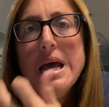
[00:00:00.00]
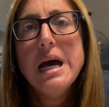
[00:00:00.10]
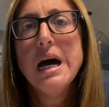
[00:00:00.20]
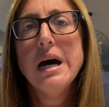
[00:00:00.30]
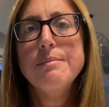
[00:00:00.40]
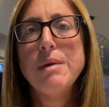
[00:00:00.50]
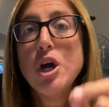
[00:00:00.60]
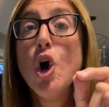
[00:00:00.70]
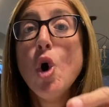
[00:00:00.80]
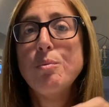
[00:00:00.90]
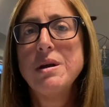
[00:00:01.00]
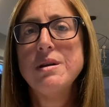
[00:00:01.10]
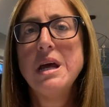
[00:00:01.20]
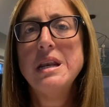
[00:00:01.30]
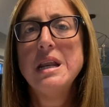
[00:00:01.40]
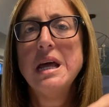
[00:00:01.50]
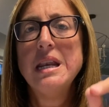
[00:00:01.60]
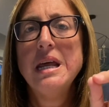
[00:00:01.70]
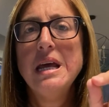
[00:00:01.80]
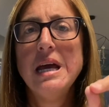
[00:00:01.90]
uh, my hope and, and,
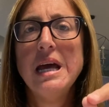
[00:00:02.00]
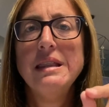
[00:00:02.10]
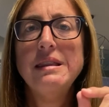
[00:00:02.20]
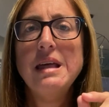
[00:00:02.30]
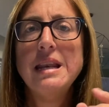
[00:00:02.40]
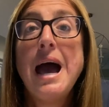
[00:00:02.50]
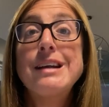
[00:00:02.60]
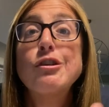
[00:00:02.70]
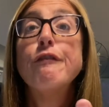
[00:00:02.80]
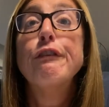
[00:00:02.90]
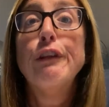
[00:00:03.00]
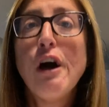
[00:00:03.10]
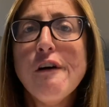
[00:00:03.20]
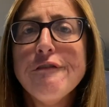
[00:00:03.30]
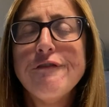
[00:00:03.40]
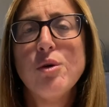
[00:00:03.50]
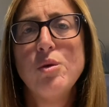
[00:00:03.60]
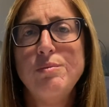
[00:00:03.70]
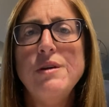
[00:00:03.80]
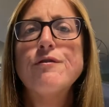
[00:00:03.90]
and, and an act of love
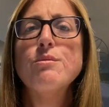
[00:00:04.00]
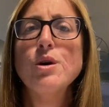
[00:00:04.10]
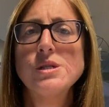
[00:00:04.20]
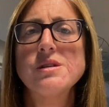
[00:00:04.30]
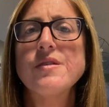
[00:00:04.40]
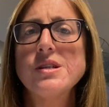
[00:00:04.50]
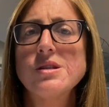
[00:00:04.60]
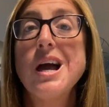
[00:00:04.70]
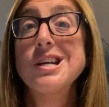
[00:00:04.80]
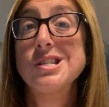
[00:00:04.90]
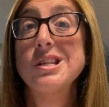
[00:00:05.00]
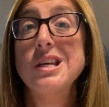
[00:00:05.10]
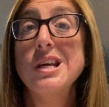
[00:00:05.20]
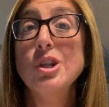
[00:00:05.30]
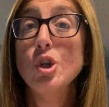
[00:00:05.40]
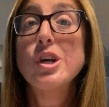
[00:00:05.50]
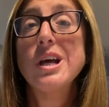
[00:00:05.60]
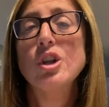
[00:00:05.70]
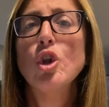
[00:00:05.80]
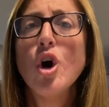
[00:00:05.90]
would be for most of us to actually look
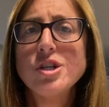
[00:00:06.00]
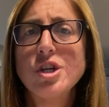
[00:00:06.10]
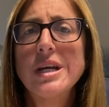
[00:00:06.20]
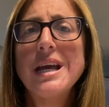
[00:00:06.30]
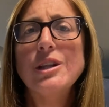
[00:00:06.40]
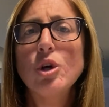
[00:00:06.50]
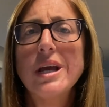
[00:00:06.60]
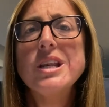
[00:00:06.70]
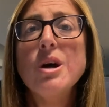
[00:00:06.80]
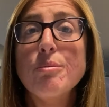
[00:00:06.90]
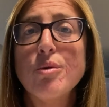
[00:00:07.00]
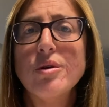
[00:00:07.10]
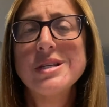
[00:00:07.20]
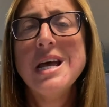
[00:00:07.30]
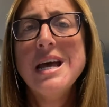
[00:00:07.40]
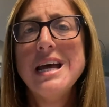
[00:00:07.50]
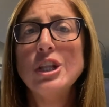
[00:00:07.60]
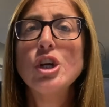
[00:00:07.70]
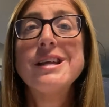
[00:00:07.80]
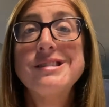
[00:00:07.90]
at logic and look at numbers and
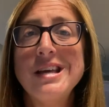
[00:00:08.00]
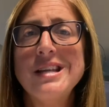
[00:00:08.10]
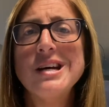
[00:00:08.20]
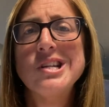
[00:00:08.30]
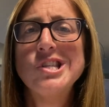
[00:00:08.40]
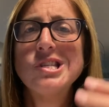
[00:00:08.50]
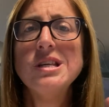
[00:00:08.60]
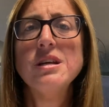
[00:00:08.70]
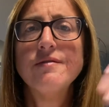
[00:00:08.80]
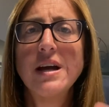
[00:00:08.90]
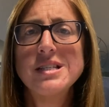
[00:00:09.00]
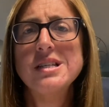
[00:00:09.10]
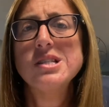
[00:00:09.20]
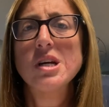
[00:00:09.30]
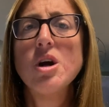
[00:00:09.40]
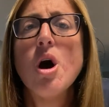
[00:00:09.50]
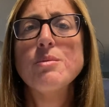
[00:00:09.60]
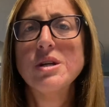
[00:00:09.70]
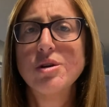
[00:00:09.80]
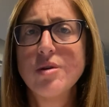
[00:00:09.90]
look at data and see in vaccines a
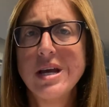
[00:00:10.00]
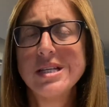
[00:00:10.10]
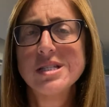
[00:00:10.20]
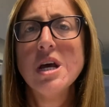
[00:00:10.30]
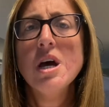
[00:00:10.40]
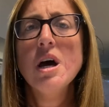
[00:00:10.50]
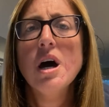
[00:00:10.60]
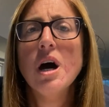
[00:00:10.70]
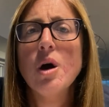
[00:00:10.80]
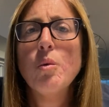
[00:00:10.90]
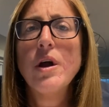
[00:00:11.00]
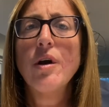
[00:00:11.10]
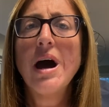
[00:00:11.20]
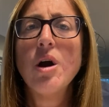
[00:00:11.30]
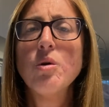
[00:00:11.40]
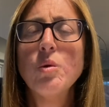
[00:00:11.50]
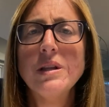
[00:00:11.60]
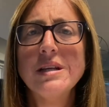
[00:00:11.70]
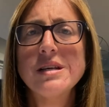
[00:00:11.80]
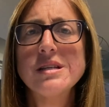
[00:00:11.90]
common grace uh, where our
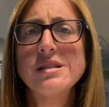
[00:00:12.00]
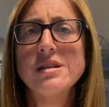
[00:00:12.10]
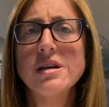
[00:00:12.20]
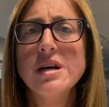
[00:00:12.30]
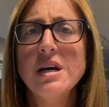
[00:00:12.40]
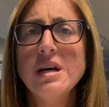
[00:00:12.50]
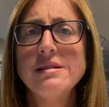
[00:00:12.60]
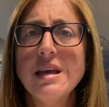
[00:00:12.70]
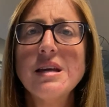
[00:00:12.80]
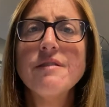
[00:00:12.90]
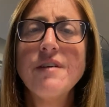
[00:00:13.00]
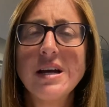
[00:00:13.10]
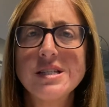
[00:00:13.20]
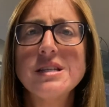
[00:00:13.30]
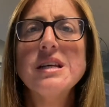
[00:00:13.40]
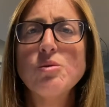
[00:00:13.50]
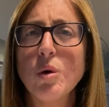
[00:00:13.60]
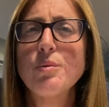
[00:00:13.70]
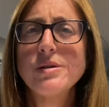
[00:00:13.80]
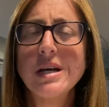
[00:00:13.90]
willingness to take a vaccine will
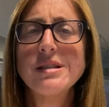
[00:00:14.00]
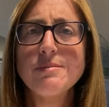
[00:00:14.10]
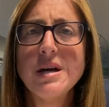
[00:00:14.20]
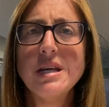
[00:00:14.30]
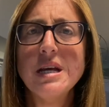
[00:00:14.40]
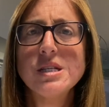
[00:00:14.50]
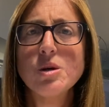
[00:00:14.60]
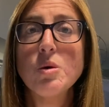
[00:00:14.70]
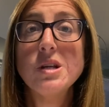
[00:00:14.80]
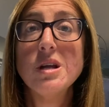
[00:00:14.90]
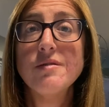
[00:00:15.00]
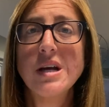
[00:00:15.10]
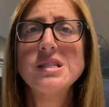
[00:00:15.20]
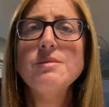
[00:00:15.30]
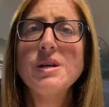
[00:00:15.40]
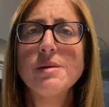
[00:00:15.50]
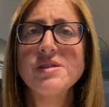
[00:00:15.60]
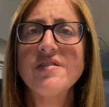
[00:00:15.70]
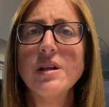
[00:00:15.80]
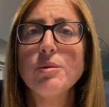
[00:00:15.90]
protect the many. And so when a vaccine becomes
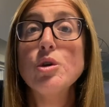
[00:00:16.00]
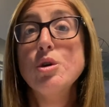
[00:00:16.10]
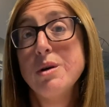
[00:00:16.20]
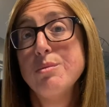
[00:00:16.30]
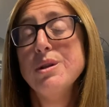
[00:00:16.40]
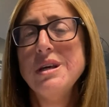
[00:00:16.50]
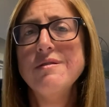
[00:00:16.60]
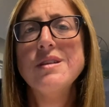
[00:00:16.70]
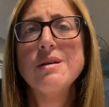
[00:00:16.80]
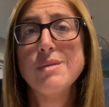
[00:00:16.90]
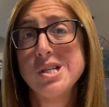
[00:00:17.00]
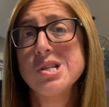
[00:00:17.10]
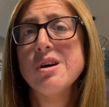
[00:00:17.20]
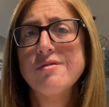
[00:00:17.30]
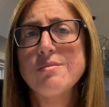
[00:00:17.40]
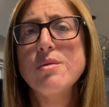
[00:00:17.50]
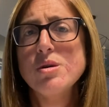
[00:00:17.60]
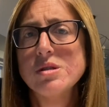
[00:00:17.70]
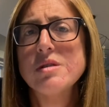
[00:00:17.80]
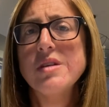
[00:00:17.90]
available, you better believe that myself and
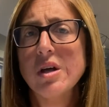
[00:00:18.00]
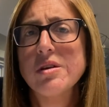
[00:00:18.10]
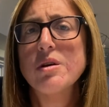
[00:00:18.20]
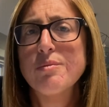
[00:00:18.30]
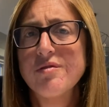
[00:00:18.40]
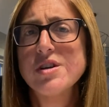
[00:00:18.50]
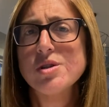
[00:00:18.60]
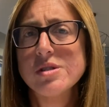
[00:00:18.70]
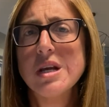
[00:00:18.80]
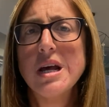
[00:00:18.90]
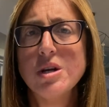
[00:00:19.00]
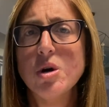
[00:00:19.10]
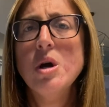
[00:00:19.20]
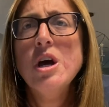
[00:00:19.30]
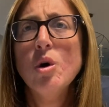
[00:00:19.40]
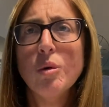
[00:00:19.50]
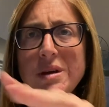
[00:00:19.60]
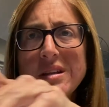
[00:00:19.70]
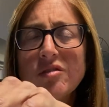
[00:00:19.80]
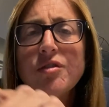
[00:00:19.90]
most of the healthcare professionals that I know will be
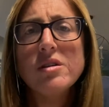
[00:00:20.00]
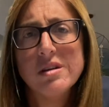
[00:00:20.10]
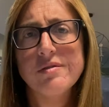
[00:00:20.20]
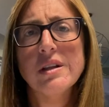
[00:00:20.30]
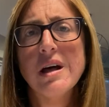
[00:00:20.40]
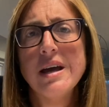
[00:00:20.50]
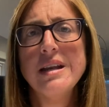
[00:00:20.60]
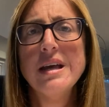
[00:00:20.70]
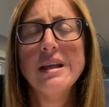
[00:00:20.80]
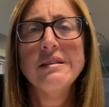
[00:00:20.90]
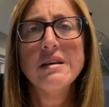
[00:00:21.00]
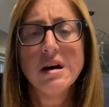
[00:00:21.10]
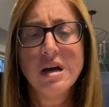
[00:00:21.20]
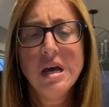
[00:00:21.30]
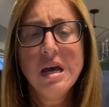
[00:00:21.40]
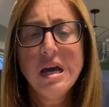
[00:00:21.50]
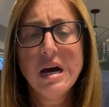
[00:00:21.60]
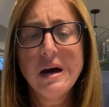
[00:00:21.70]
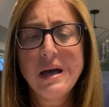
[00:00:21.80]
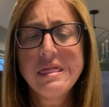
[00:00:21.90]
at the front of the line. And uh, uh,
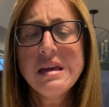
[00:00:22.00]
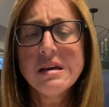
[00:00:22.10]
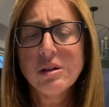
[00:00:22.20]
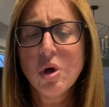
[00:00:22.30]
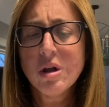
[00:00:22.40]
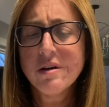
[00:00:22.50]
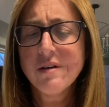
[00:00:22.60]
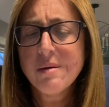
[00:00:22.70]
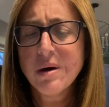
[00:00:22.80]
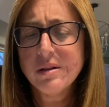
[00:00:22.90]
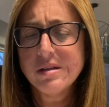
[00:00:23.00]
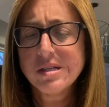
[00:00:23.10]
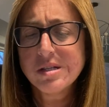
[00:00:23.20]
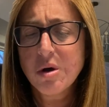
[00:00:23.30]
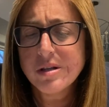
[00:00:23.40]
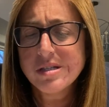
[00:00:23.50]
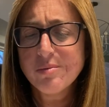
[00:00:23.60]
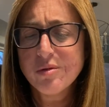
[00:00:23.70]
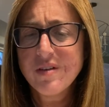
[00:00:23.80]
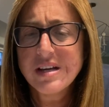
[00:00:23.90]
I think a lot of, about this
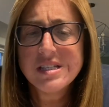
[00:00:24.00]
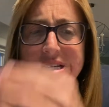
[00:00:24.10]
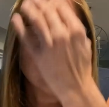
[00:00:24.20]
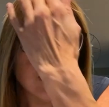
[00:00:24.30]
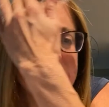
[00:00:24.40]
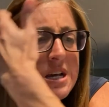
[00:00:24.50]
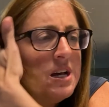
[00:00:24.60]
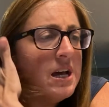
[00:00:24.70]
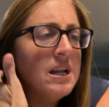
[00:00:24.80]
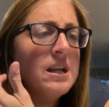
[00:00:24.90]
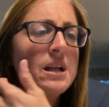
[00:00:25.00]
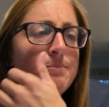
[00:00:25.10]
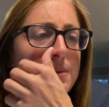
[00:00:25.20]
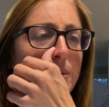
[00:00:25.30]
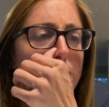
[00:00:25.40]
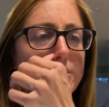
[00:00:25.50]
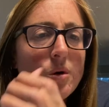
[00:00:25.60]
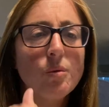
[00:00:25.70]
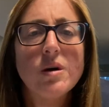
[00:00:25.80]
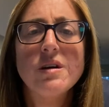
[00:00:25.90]
concept with vaccines and, and, and people who
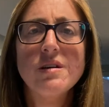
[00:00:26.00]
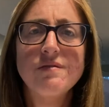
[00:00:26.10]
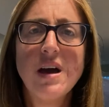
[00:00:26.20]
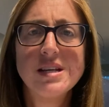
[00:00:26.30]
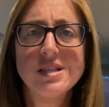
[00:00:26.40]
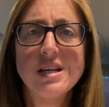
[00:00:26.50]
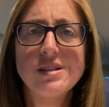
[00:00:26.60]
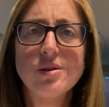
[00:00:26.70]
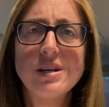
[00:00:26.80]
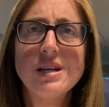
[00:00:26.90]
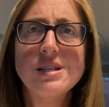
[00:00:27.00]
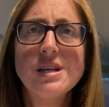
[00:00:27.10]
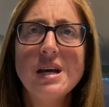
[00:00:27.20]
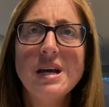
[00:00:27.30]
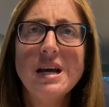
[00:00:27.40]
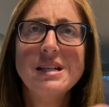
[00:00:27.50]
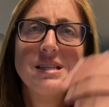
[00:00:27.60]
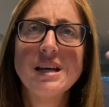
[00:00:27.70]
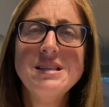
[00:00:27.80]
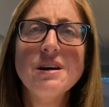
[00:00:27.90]
don't want to vaccinate their kids and this
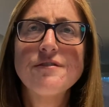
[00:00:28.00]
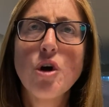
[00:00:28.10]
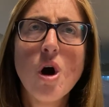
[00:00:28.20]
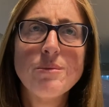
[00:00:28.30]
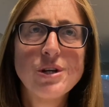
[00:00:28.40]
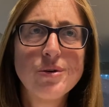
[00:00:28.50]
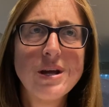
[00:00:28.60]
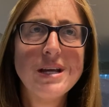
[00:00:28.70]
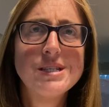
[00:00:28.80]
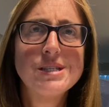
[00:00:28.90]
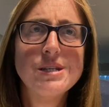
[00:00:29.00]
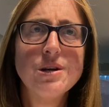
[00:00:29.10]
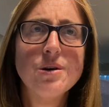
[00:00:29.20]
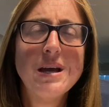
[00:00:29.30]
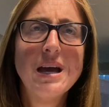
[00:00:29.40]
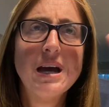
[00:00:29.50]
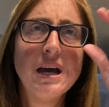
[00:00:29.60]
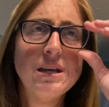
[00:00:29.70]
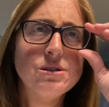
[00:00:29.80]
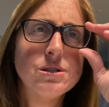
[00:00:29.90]
idea of common grace. You know, I, I,
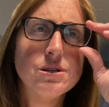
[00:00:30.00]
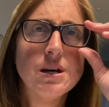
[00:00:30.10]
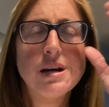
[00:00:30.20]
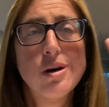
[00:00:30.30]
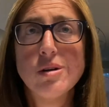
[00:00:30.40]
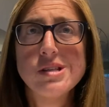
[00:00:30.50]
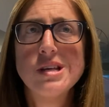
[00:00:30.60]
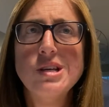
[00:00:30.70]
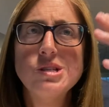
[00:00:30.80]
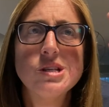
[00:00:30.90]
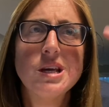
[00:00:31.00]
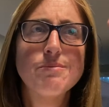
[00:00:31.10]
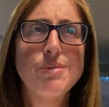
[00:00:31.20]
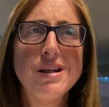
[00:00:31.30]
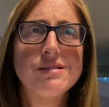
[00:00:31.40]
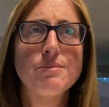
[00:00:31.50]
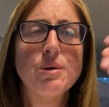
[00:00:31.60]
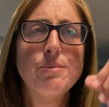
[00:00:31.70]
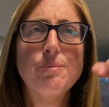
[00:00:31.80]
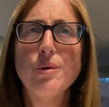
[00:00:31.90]
I used to, I, honestly, I used to get bent
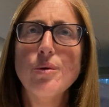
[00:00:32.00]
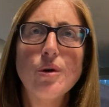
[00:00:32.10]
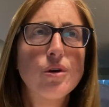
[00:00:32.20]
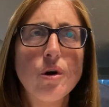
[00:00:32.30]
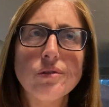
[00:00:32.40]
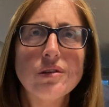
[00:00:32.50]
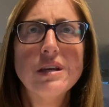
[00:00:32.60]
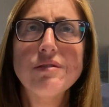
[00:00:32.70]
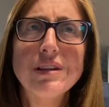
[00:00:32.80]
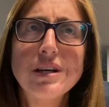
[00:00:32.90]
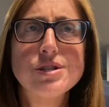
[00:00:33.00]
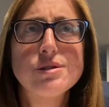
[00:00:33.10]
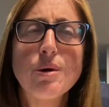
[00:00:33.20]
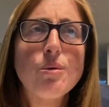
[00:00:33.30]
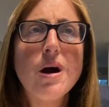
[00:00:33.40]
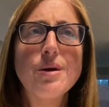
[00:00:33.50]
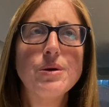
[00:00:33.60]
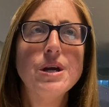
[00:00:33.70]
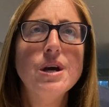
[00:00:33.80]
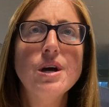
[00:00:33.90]
about people who are constantly giving lectures about why
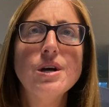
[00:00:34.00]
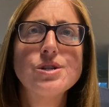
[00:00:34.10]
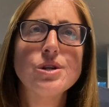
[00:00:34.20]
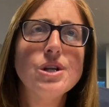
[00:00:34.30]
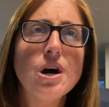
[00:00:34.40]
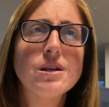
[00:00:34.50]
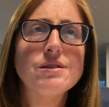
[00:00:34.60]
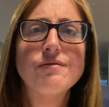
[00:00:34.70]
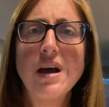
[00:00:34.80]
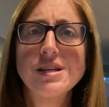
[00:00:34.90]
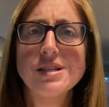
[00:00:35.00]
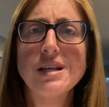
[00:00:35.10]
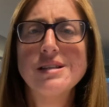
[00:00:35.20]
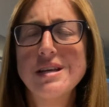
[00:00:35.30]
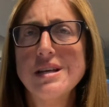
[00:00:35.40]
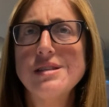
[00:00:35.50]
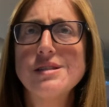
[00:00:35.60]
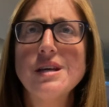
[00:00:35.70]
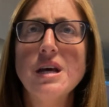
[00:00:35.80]
we should not vaccinate kids.